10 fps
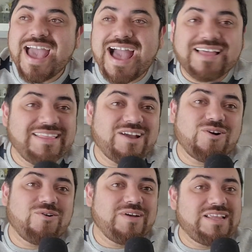Andy
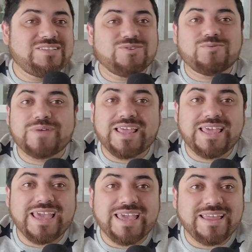Cohen is
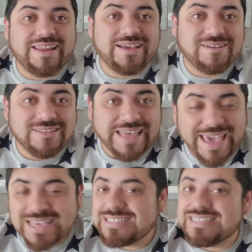already in LA